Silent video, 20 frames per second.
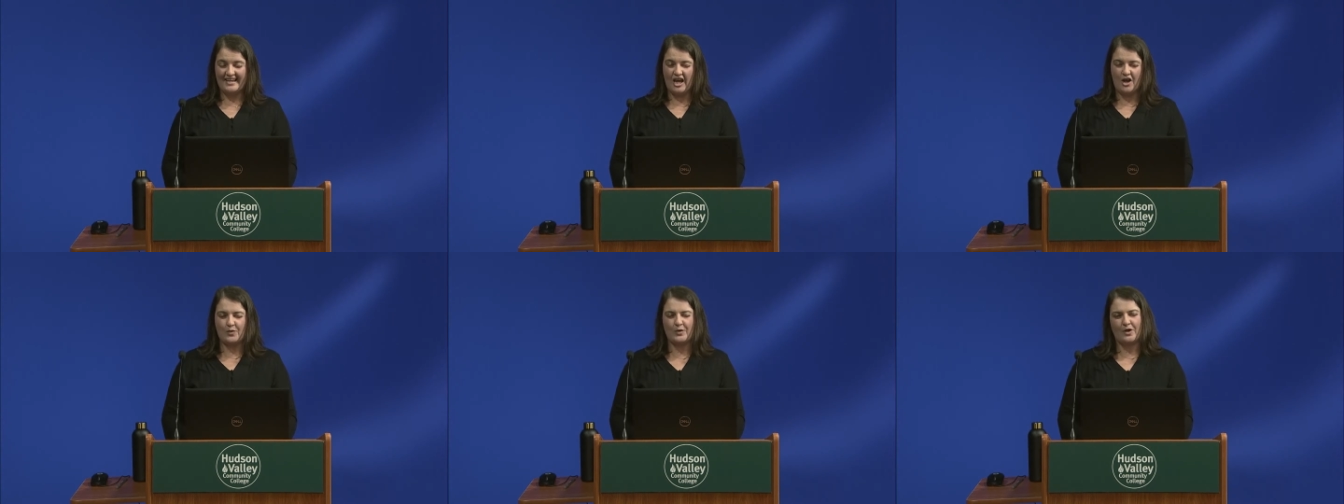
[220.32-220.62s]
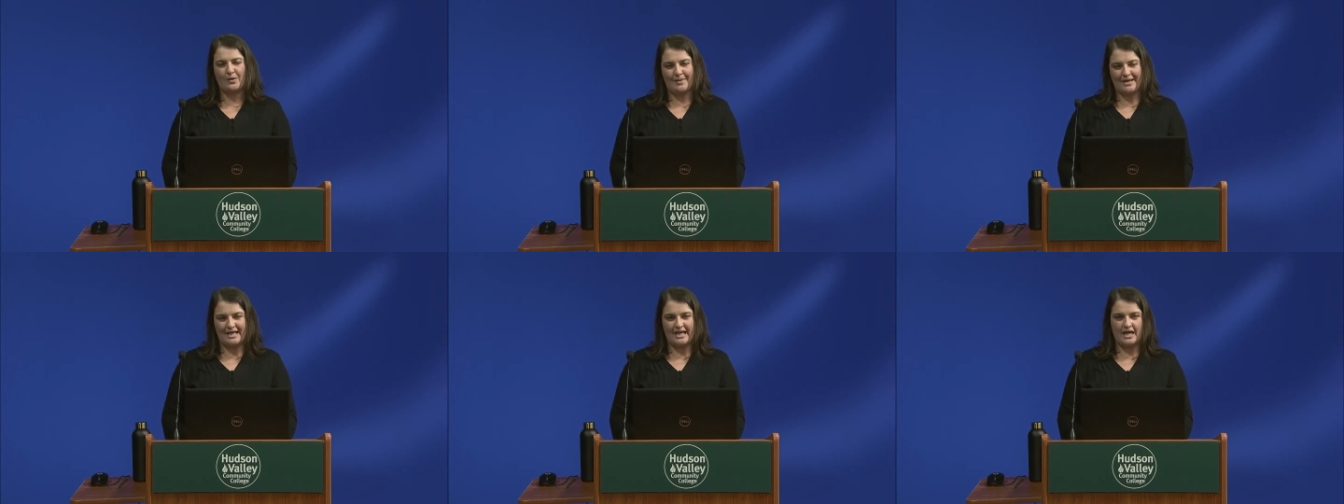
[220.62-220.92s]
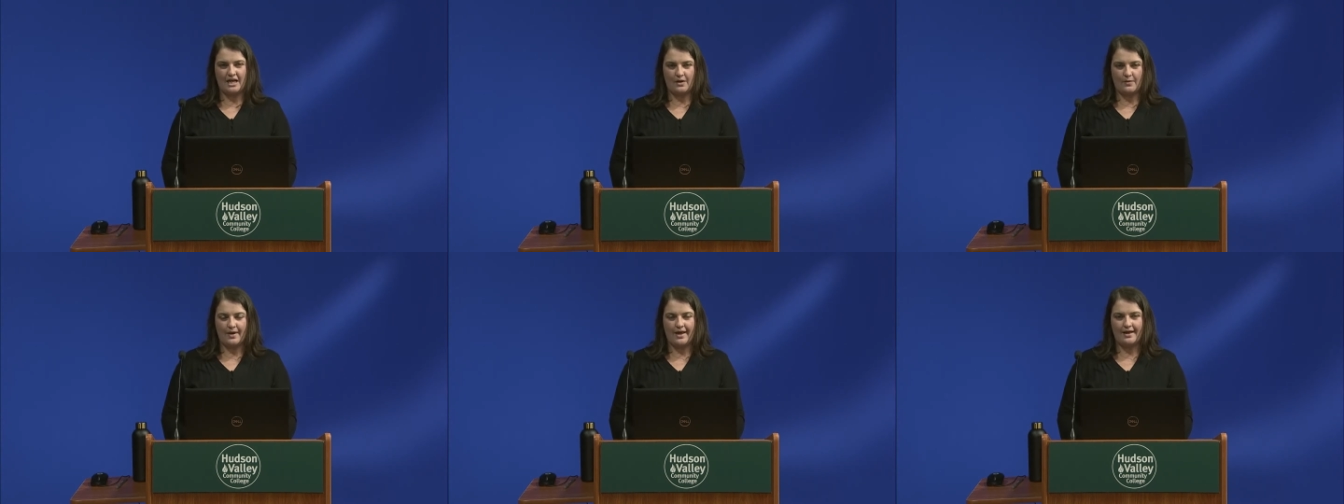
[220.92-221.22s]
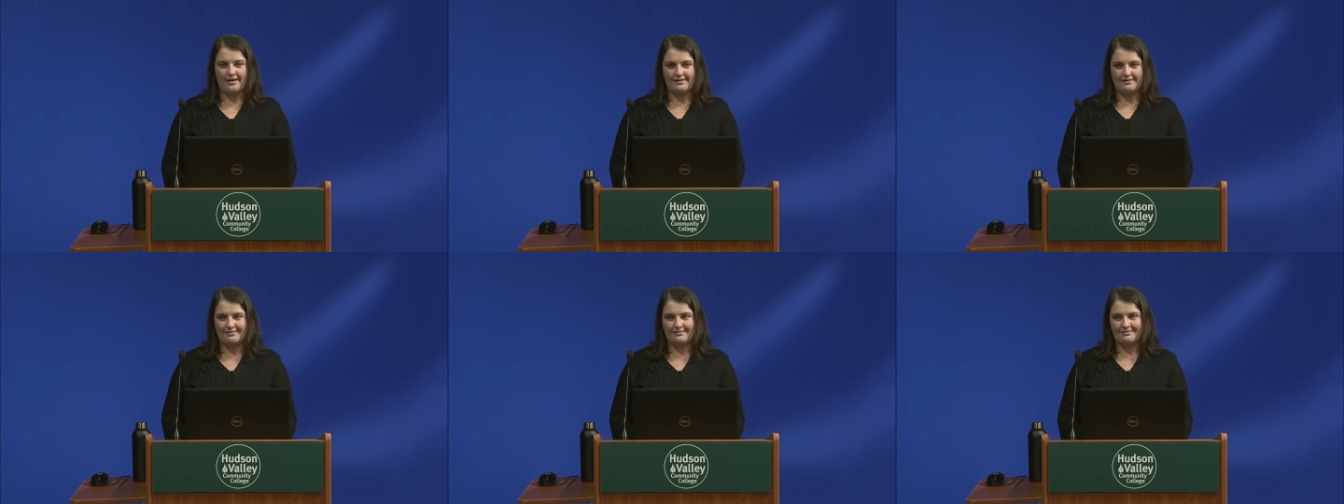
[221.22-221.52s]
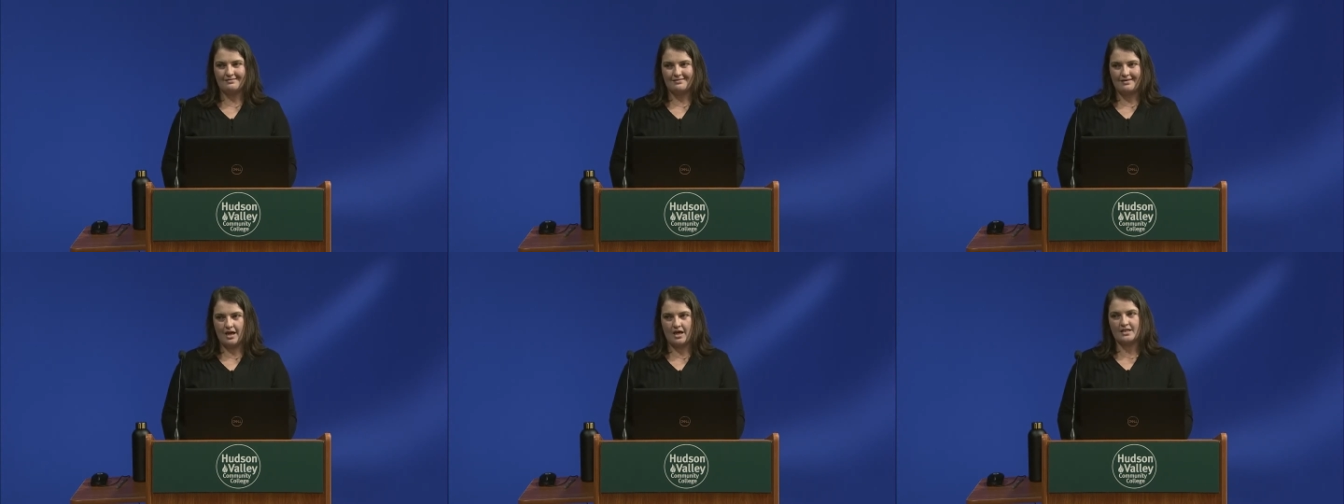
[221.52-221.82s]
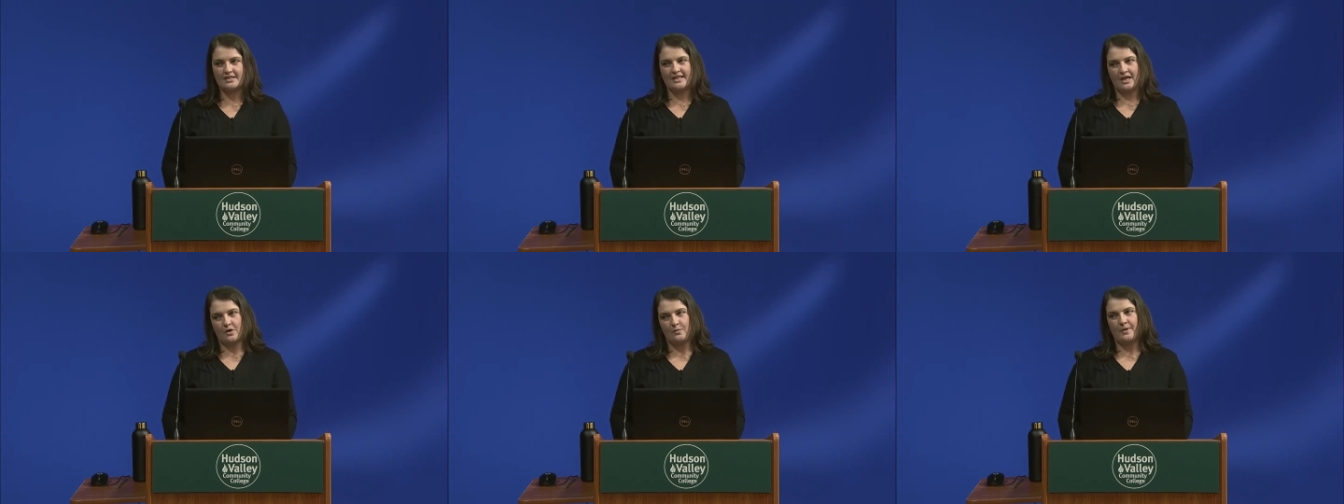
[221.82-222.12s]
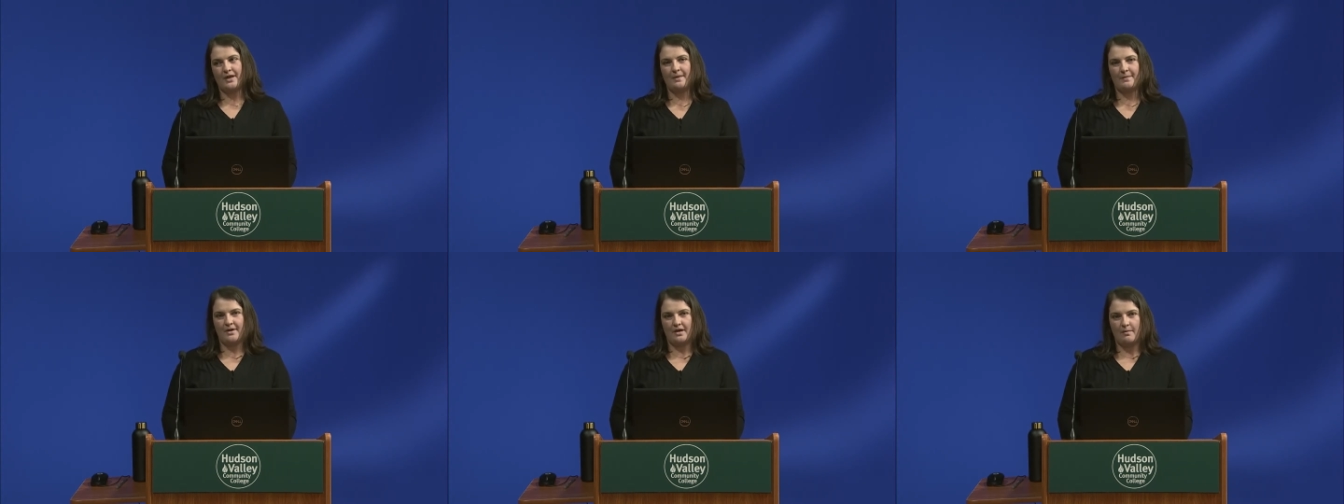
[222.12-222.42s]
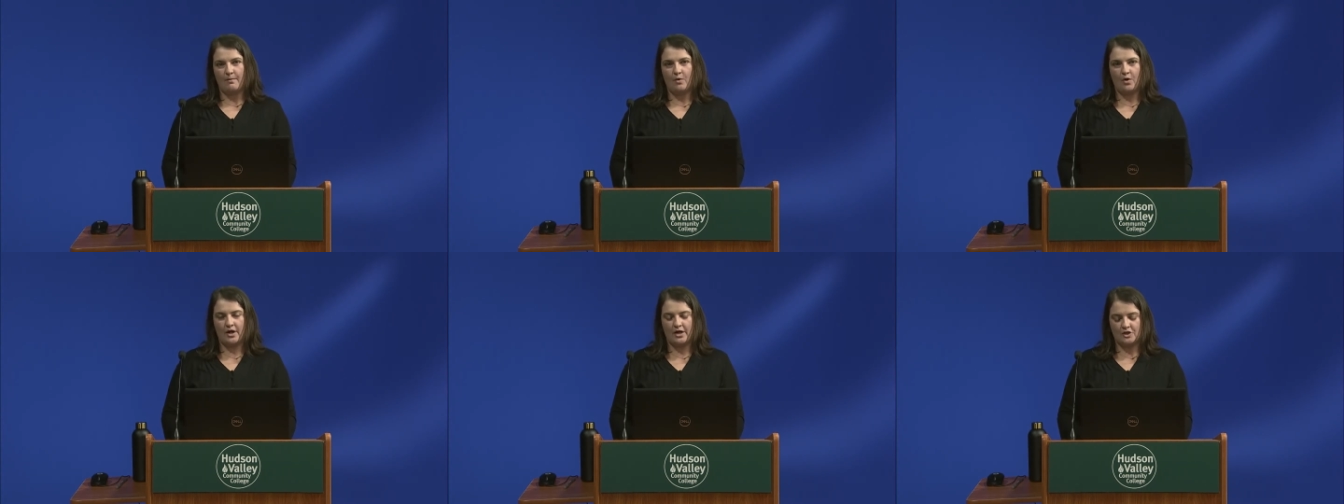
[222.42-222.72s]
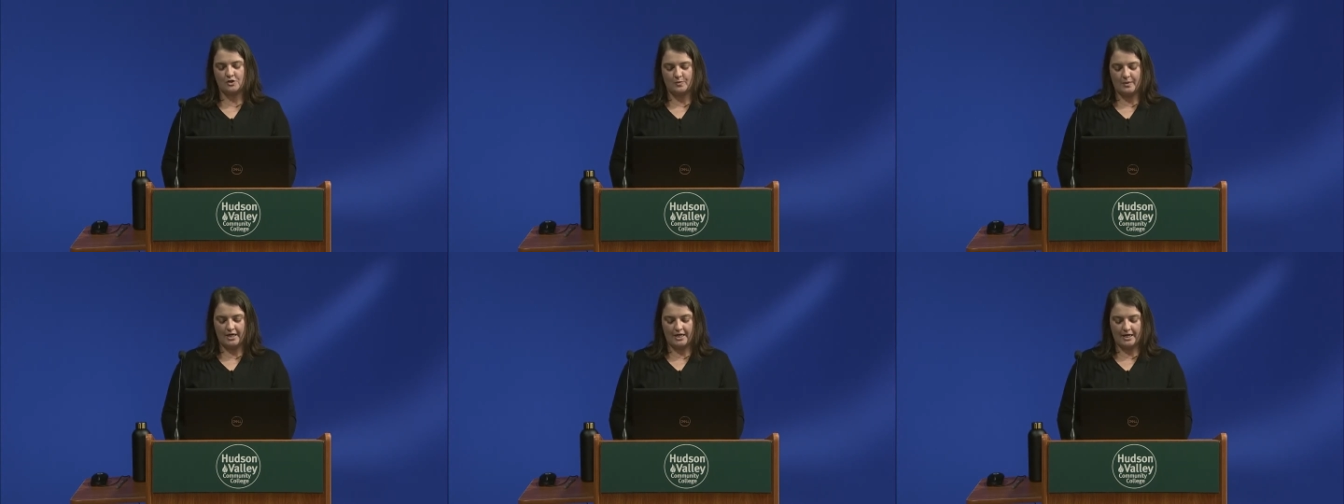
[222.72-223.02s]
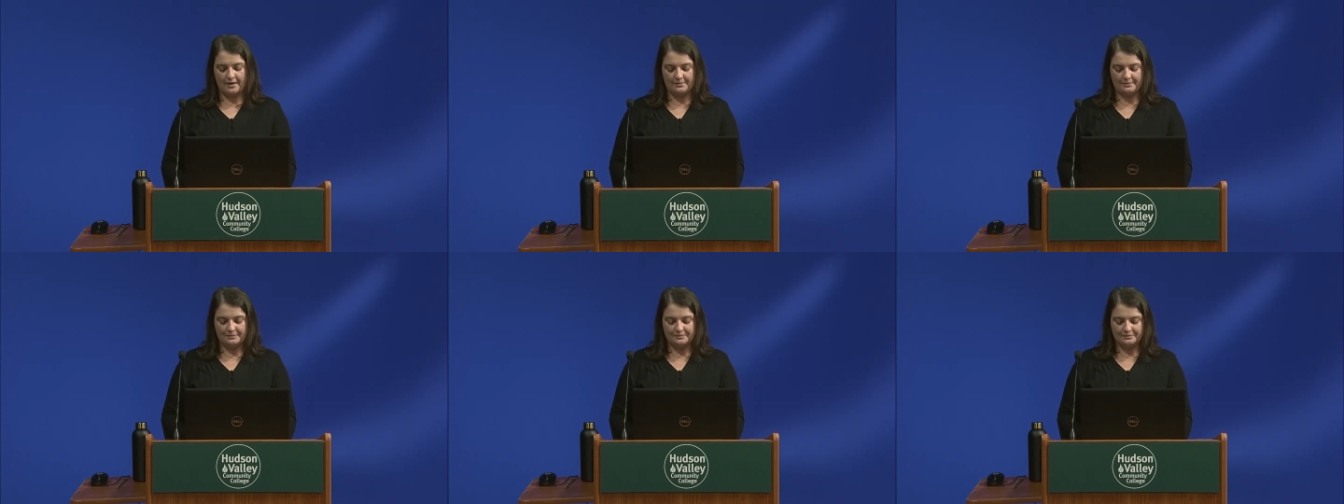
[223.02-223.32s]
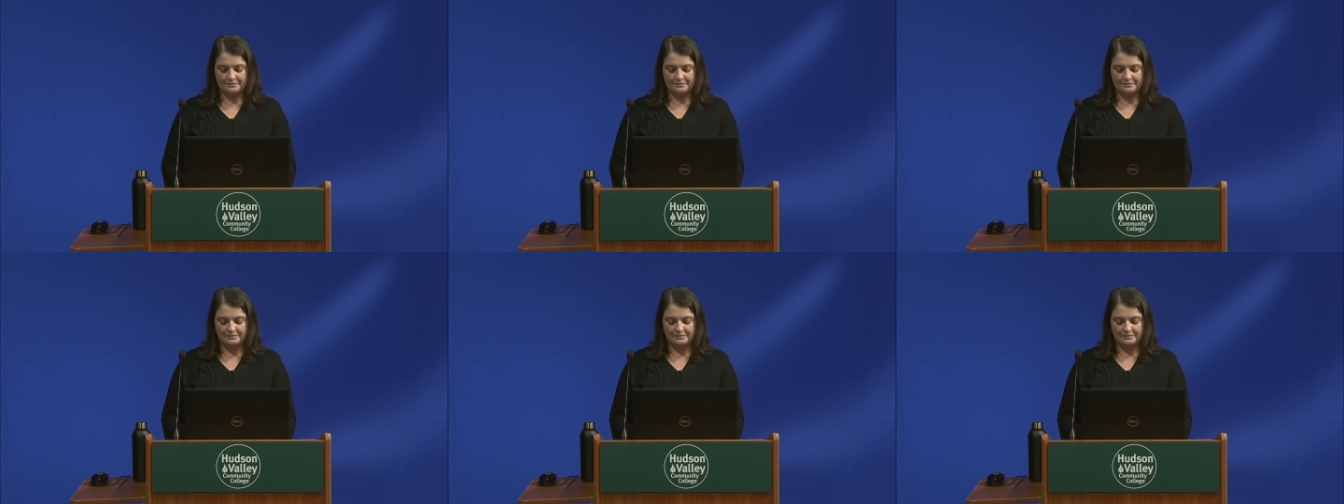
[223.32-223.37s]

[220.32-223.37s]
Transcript: Not real money, anyway. Not down payment and mortgage money.